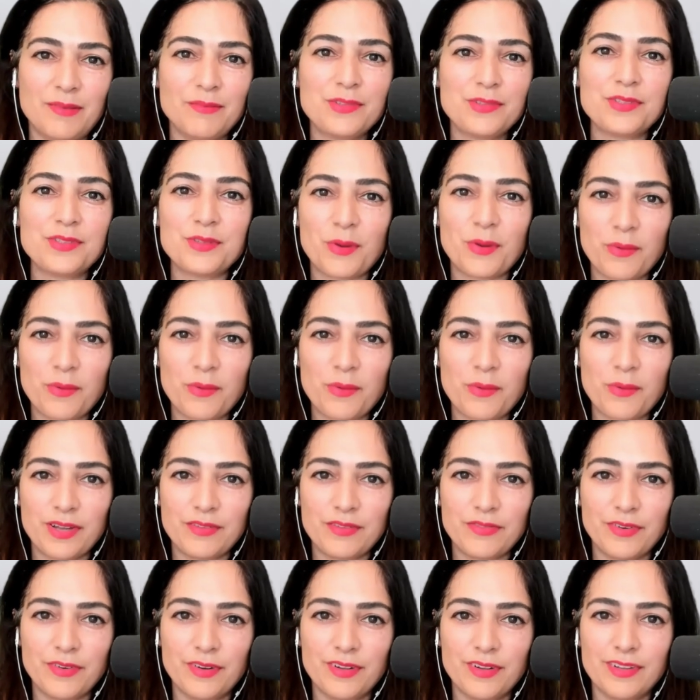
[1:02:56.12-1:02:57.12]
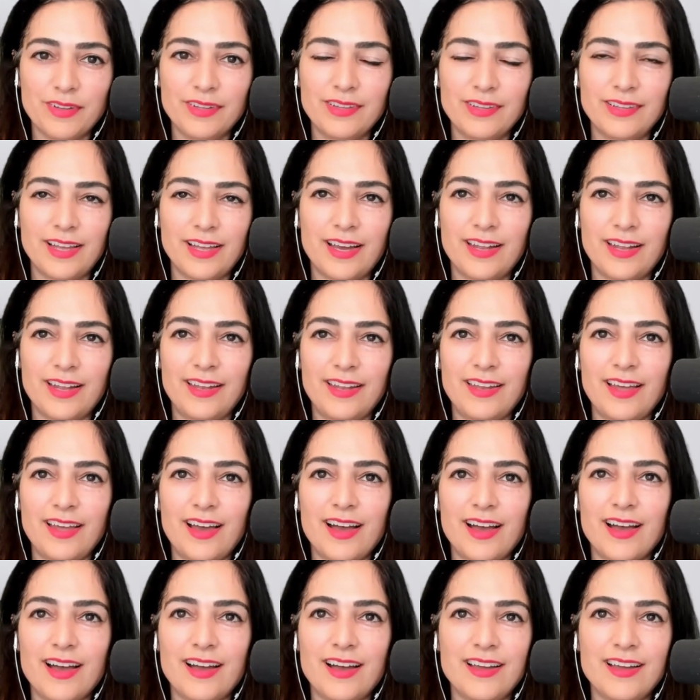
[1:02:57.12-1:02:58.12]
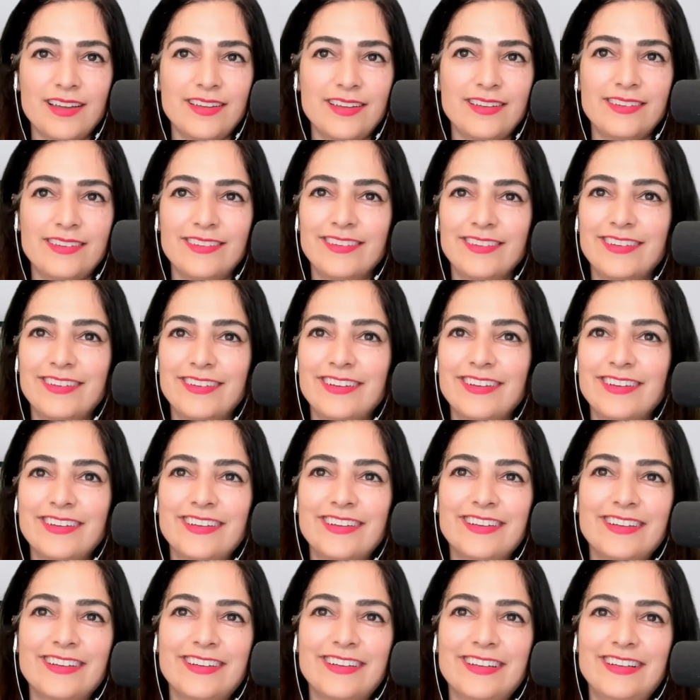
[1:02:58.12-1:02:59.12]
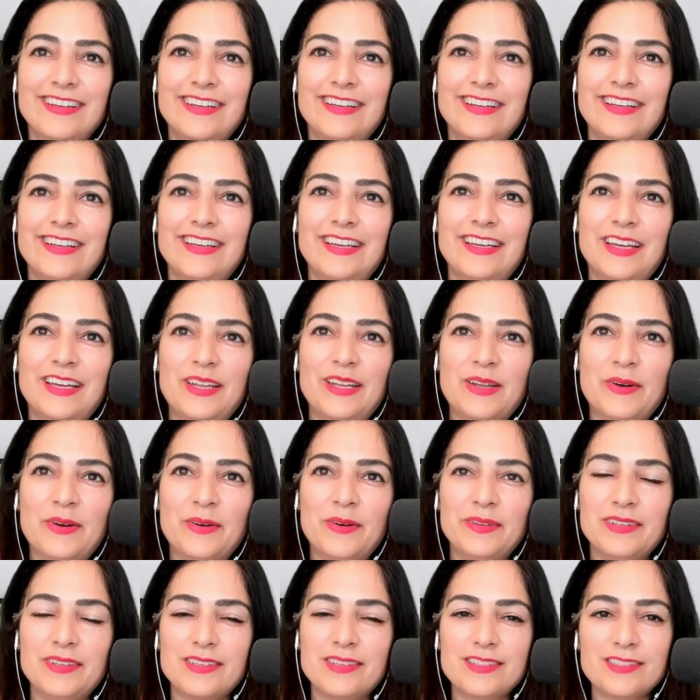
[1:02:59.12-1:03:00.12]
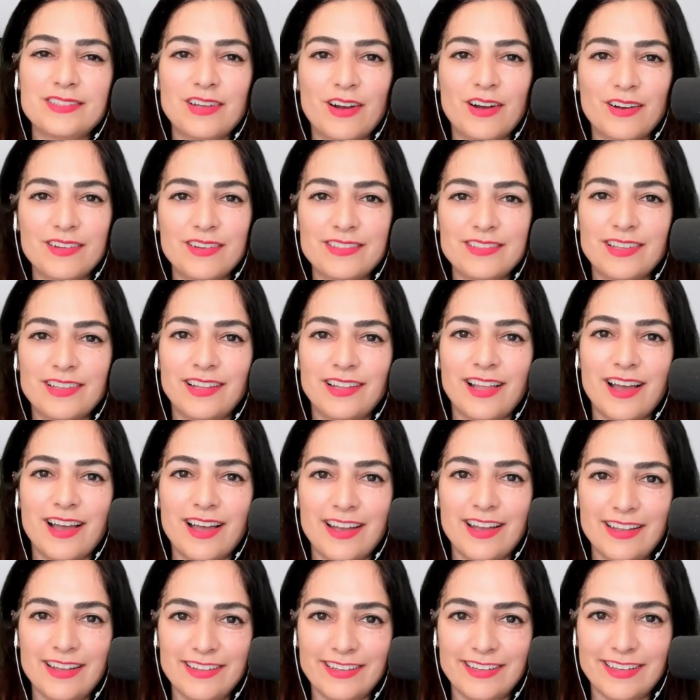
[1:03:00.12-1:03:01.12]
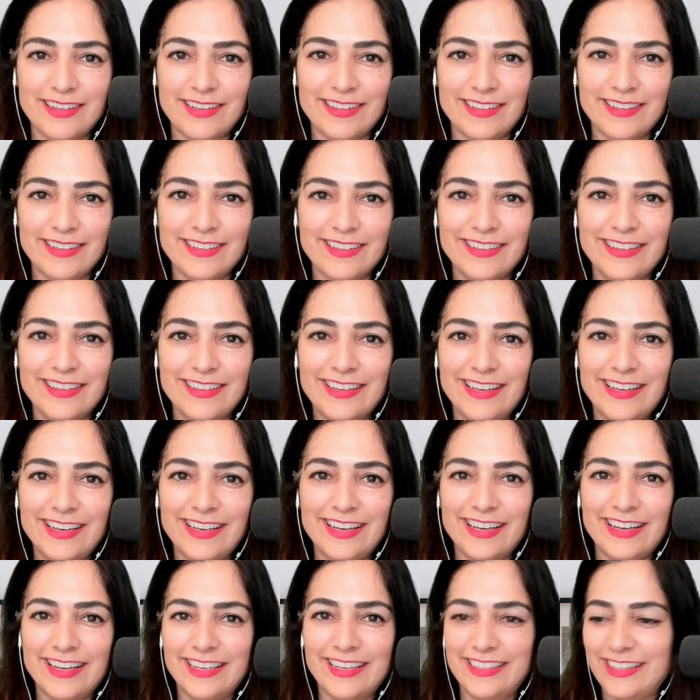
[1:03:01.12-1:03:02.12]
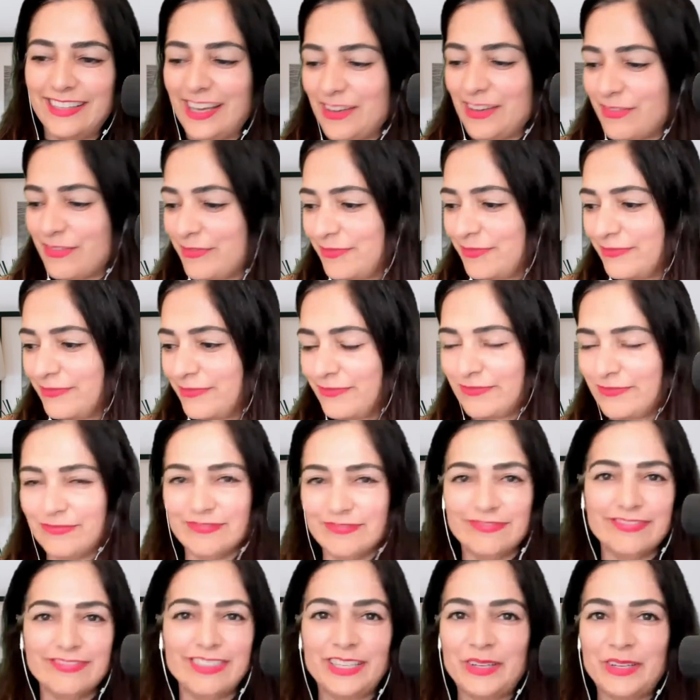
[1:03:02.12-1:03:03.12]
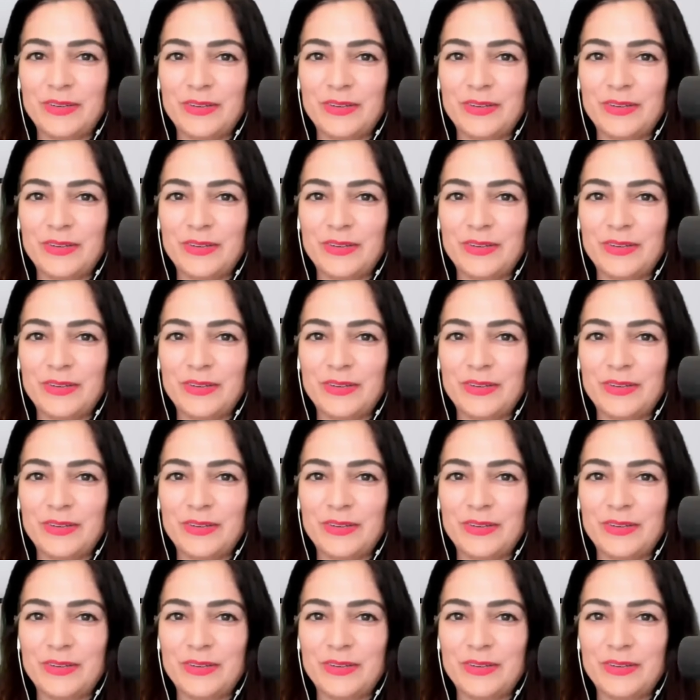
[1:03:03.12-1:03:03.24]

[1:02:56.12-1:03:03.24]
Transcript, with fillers: so grateful that I, you know, the stars aligned and and I you know